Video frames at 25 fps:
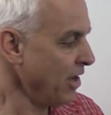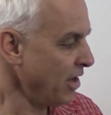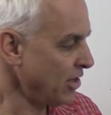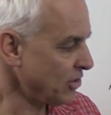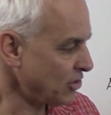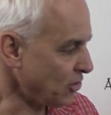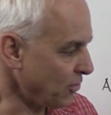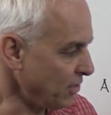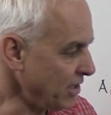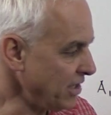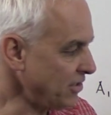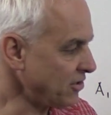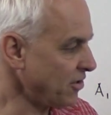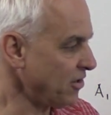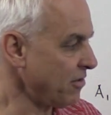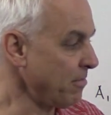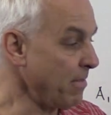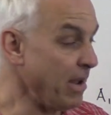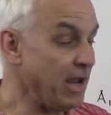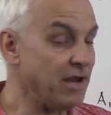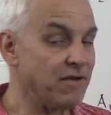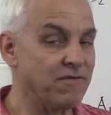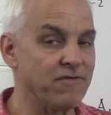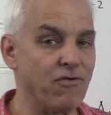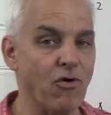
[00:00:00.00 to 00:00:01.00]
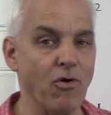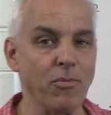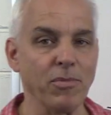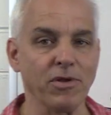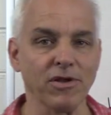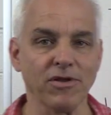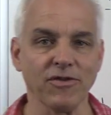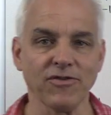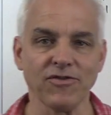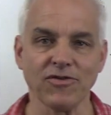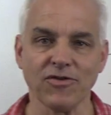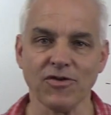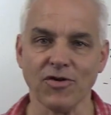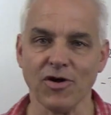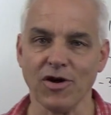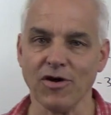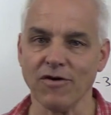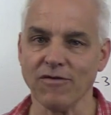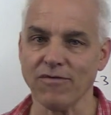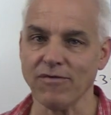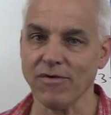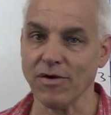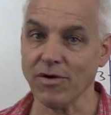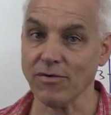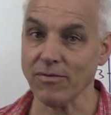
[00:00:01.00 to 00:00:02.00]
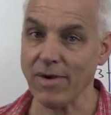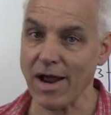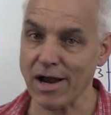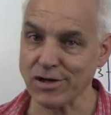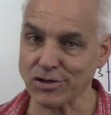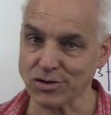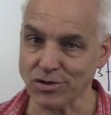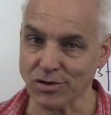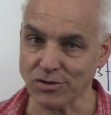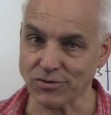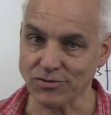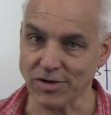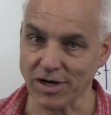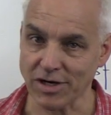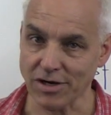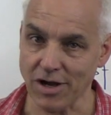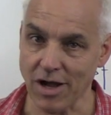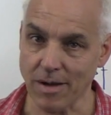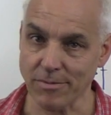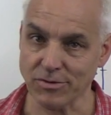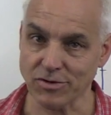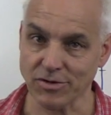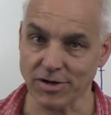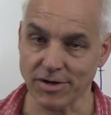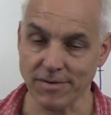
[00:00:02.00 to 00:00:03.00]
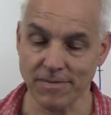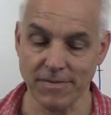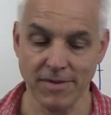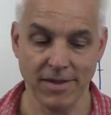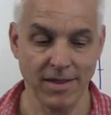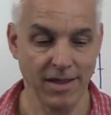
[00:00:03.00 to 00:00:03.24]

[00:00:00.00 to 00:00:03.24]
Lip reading: So these are the main formulas of rational trigonometry.